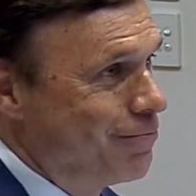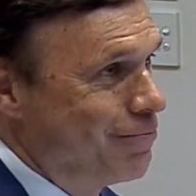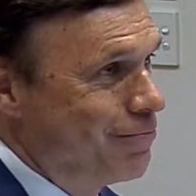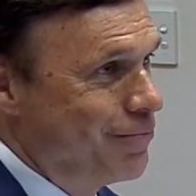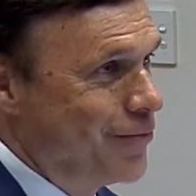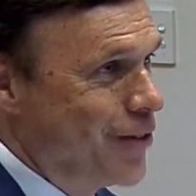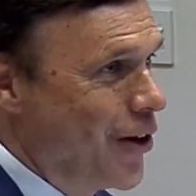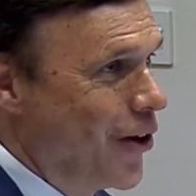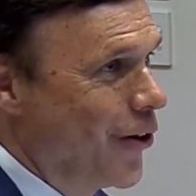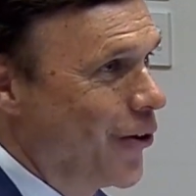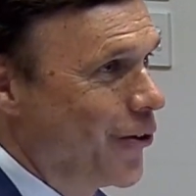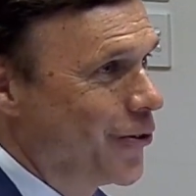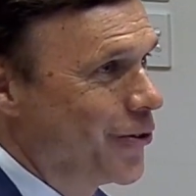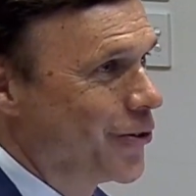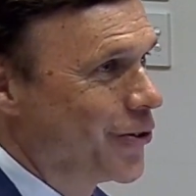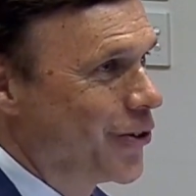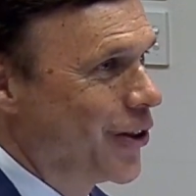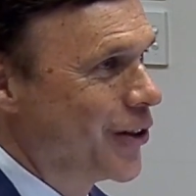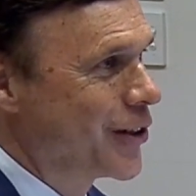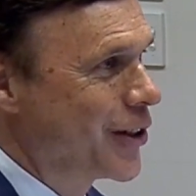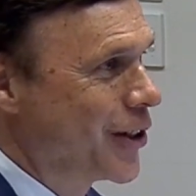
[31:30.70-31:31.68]
No,
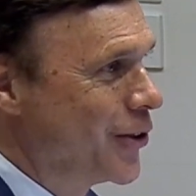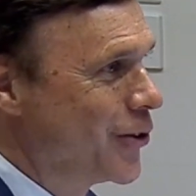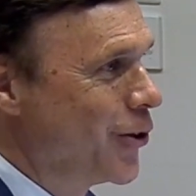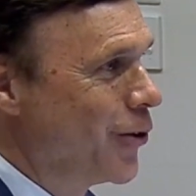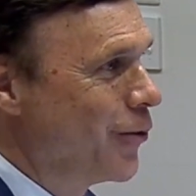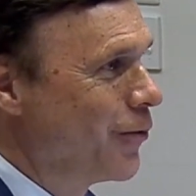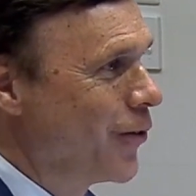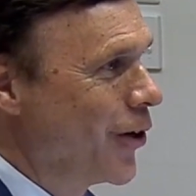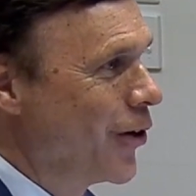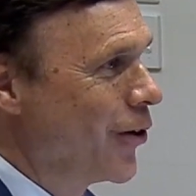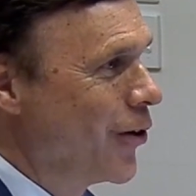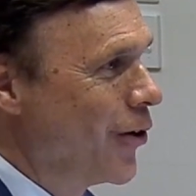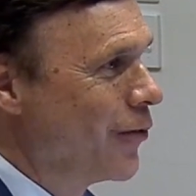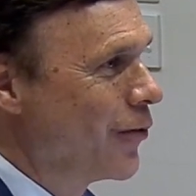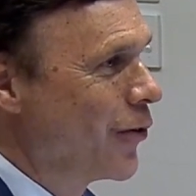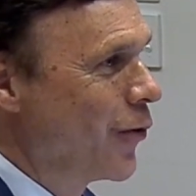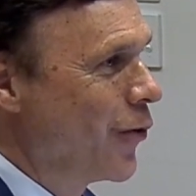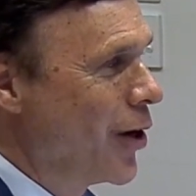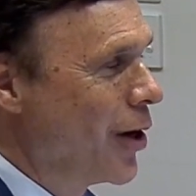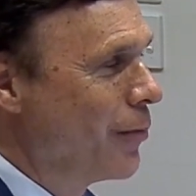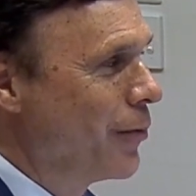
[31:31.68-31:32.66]
just because you feel
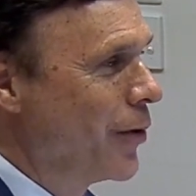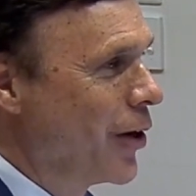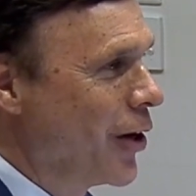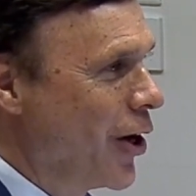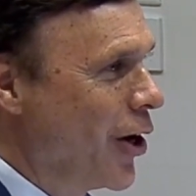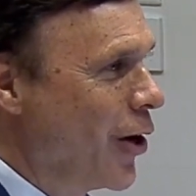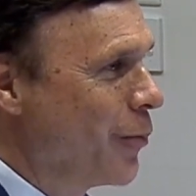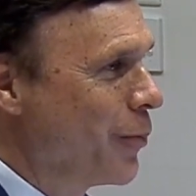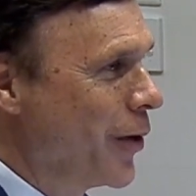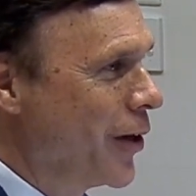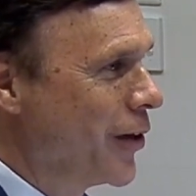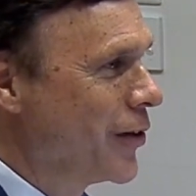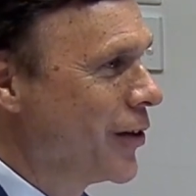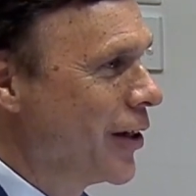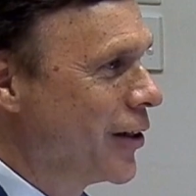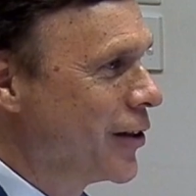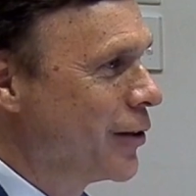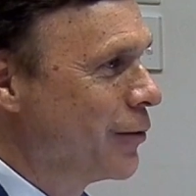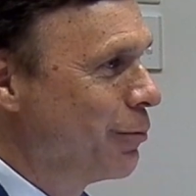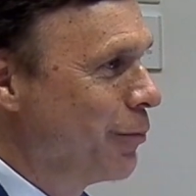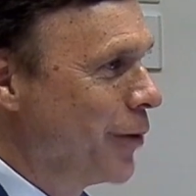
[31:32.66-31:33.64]
overwhelmed and helpless
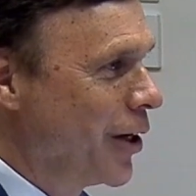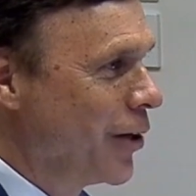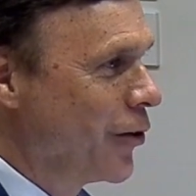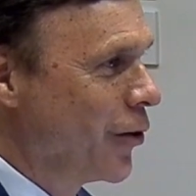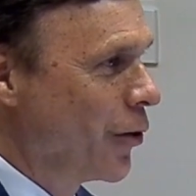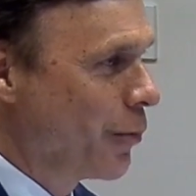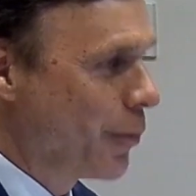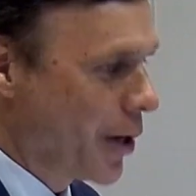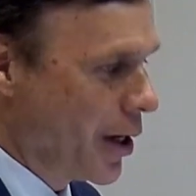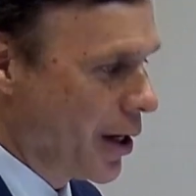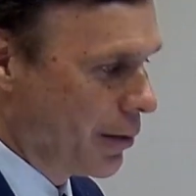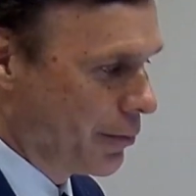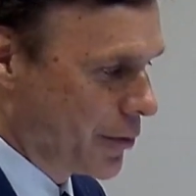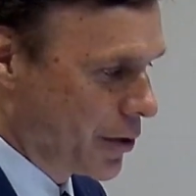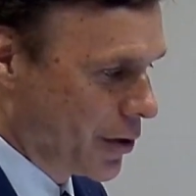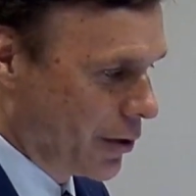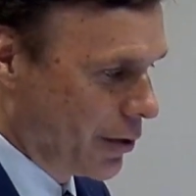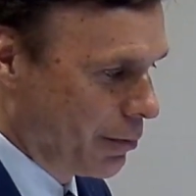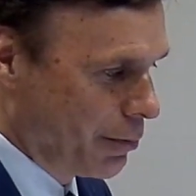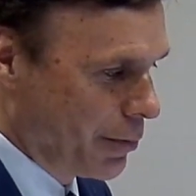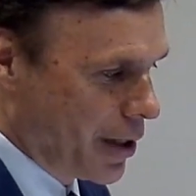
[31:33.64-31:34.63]
doesn't mean your problems
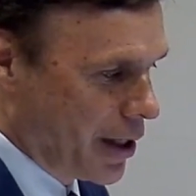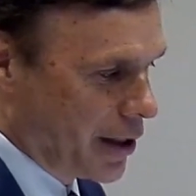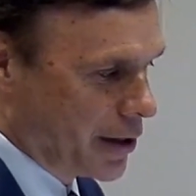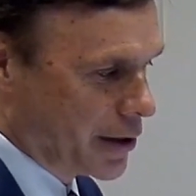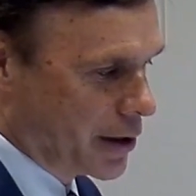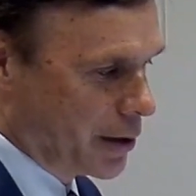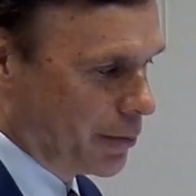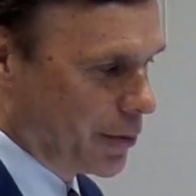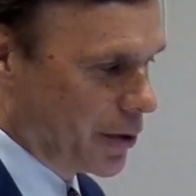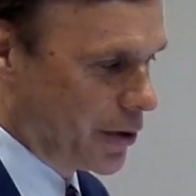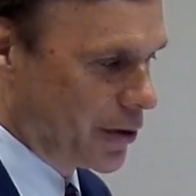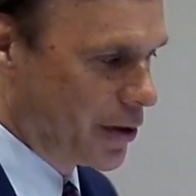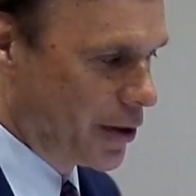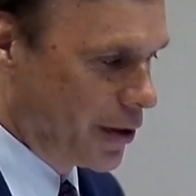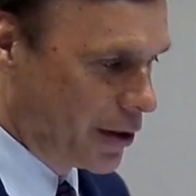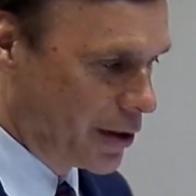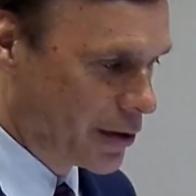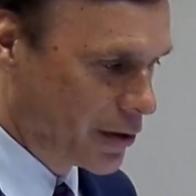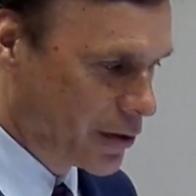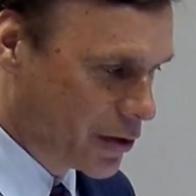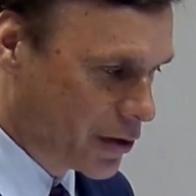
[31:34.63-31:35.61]
are impossible to
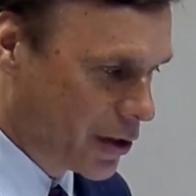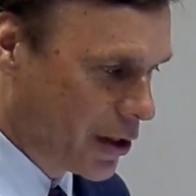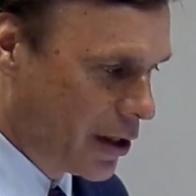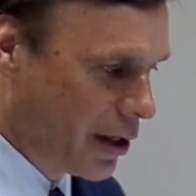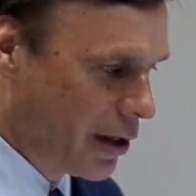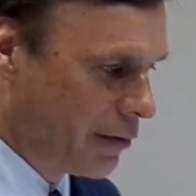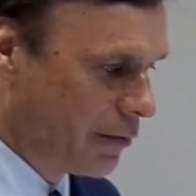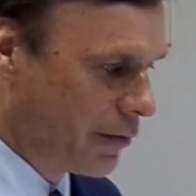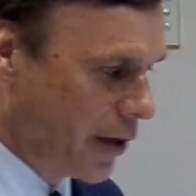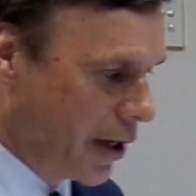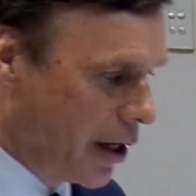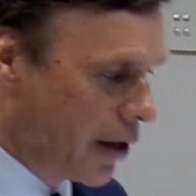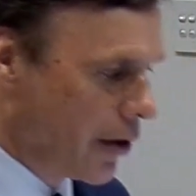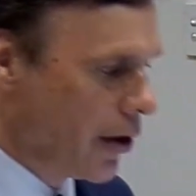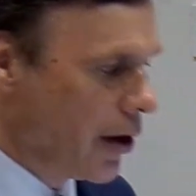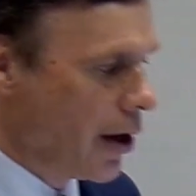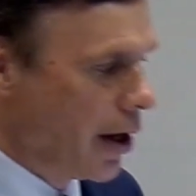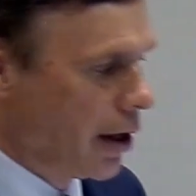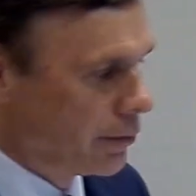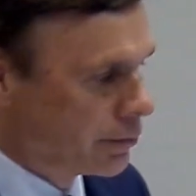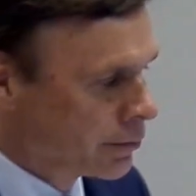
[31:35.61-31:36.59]
solve at
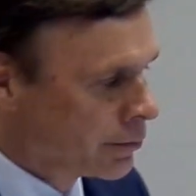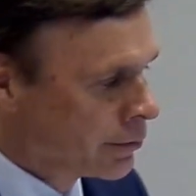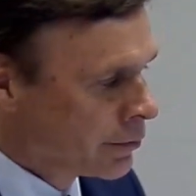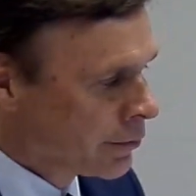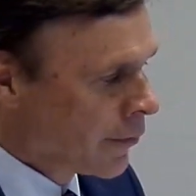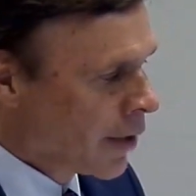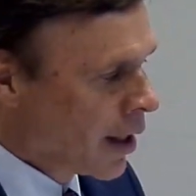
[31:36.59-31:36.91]
all.